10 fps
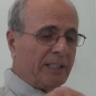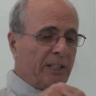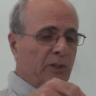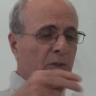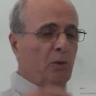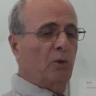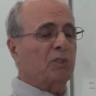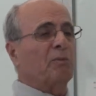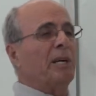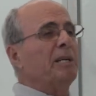it,
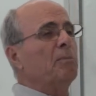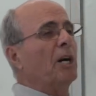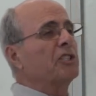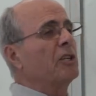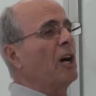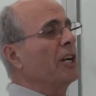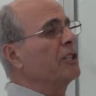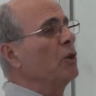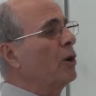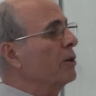looks very much like
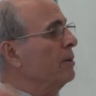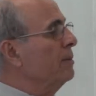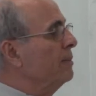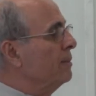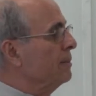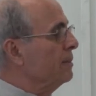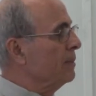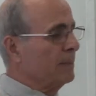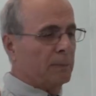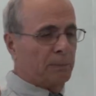your
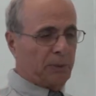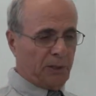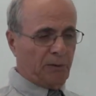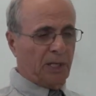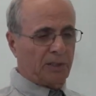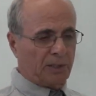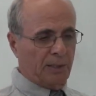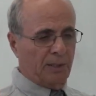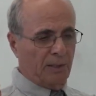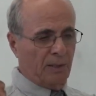previous
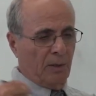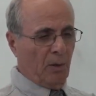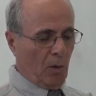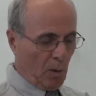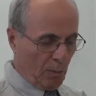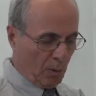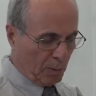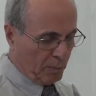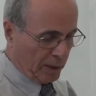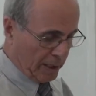homework.
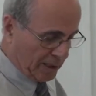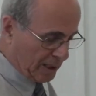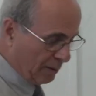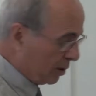But let's see